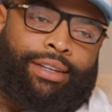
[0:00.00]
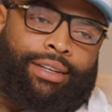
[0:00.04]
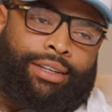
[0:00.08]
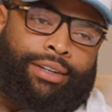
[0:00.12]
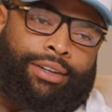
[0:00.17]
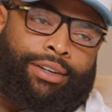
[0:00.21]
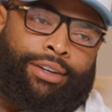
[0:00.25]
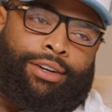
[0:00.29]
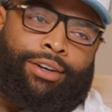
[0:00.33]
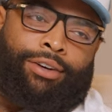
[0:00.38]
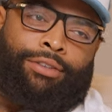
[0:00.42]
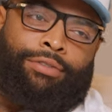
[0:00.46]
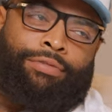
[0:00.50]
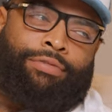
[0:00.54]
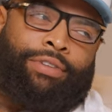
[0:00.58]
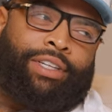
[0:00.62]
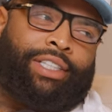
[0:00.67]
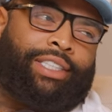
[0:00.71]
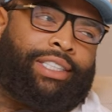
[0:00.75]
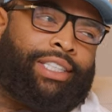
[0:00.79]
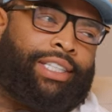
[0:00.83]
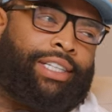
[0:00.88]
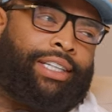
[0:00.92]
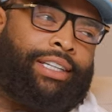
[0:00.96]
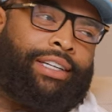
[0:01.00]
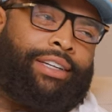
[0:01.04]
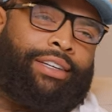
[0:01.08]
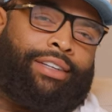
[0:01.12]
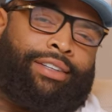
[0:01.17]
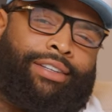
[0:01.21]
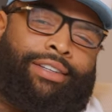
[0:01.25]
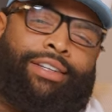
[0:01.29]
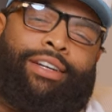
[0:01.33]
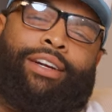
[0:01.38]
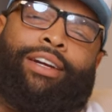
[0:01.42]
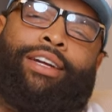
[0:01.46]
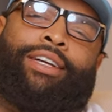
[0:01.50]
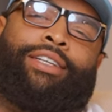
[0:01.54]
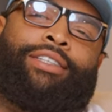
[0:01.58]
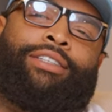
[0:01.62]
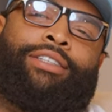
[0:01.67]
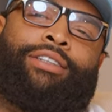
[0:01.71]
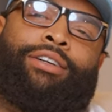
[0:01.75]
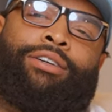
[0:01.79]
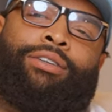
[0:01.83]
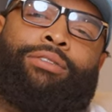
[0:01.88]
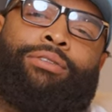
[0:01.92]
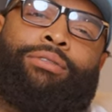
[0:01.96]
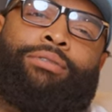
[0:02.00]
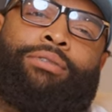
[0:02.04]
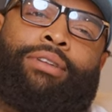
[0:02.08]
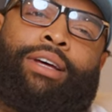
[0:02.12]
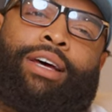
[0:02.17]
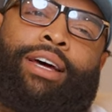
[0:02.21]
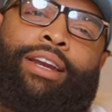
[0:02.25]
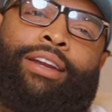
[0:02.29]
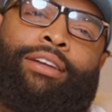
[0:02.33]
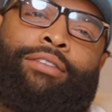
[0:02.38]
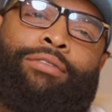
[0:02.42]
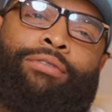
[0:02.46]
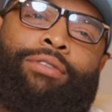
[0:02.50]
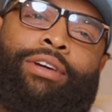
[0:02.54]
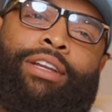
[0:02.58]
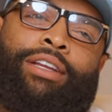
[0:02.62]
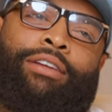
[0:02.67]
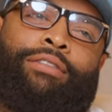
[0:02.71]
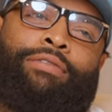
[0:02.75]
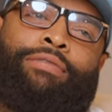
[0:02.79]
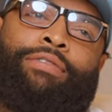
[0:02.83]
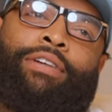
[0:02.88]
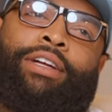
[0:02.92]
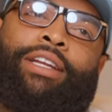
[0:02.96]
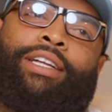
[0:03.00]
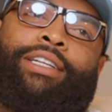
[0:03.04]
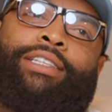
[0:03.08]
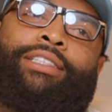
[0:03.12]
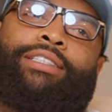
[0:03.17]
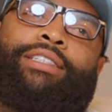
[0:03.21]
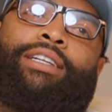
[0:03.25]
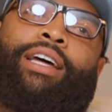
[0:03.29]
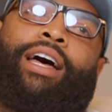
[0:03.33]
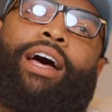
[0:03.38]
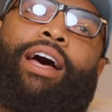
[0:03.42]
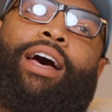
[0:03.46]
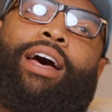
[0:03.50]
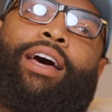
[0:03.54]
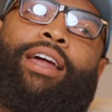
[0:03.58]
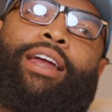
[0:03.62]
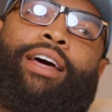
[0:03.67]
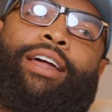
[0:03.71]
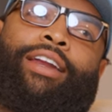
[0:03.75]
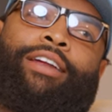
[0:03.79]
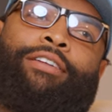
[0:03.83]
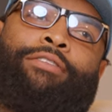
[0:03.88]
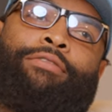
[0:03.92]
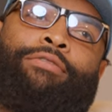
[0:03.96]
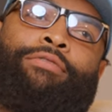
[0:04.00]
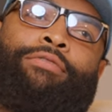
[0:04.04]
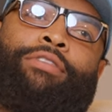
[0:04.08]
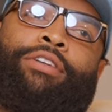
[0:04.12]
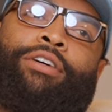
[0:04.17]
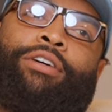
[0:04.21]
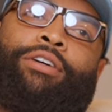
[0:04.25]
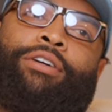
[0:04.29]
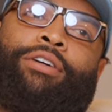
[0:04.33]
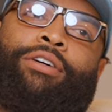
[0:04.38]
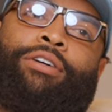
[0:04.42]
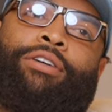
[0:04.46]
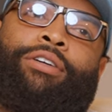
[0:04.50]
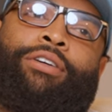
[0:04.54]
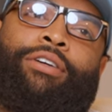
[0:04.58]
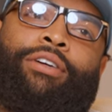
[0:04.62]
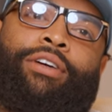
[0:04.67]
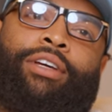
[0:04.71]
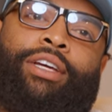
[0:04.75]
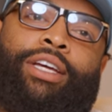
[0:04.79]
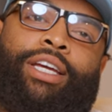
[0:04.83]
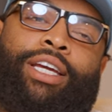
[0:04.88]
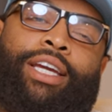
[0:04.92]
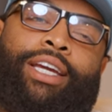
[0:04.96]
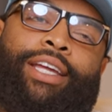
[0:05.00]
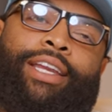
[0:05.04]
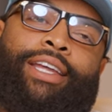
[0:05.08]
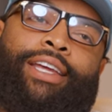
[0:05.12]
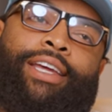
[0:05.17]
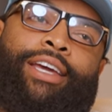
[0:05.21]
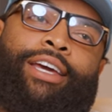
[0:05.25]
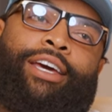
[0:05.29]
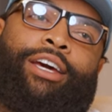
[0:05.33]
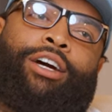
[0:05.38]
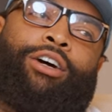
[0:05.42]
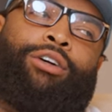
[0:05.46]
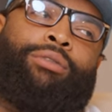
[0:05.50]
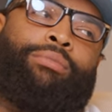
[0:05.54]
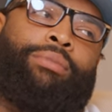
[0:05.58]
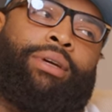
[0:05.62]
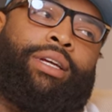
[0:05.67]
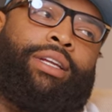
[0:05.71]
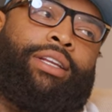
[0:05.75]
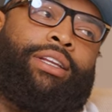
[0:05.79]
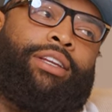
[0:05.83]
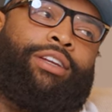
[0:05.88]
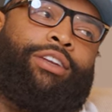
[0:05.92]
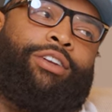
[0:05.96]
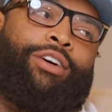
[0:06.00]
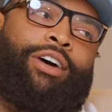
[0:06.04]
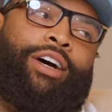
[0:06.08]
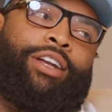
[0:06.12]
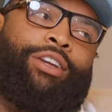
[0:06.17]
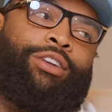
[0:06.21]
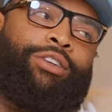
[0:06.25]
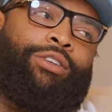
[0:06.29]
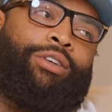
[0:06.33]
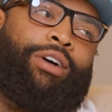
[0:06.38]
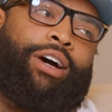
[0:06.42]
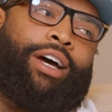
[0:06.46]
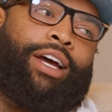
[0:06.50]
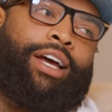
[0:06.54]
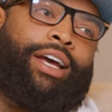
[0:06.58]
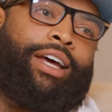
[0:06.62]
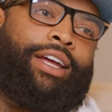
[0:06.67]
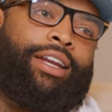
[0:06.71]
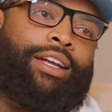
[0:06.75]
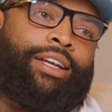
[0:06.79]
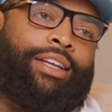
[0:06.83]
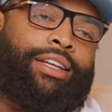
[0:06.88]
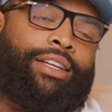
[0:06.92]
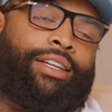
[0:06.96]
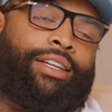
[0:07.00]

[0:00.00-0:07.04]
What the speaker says: you know, physically, there is no, I didn't really feel a sign. I didn't feel any ailment. You know, I knew I had